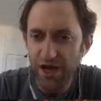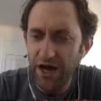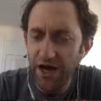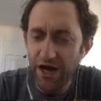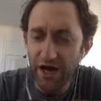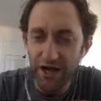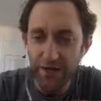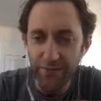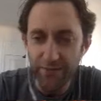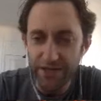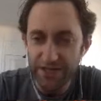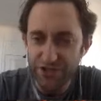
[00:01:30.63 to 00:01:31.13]

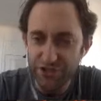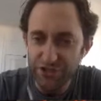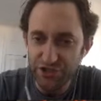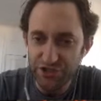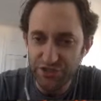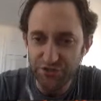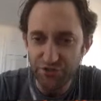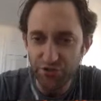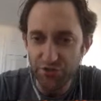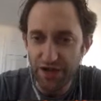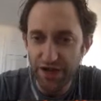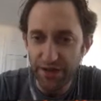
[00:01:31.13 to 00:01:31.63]
and
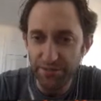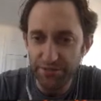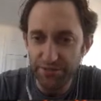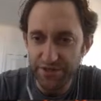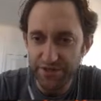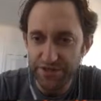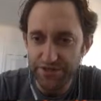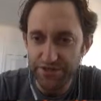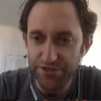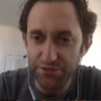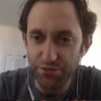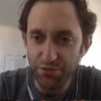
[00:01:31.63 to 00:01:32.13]
just ramp
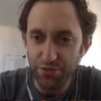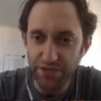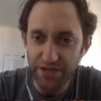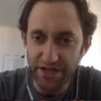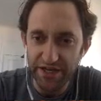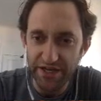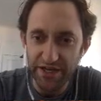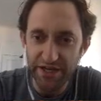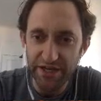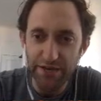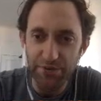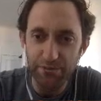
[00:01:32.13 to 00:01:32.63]
into
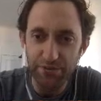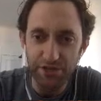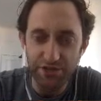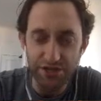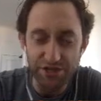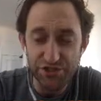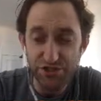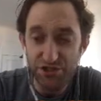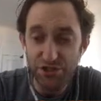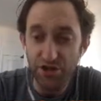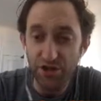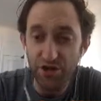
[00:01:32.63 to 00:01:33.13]
playing a
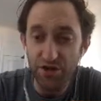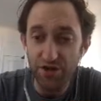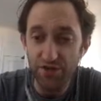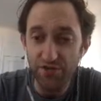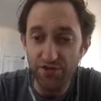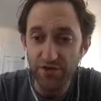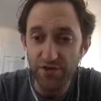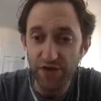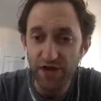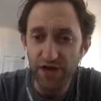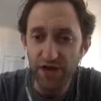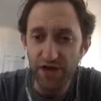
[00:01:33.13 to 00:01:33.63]
bunch of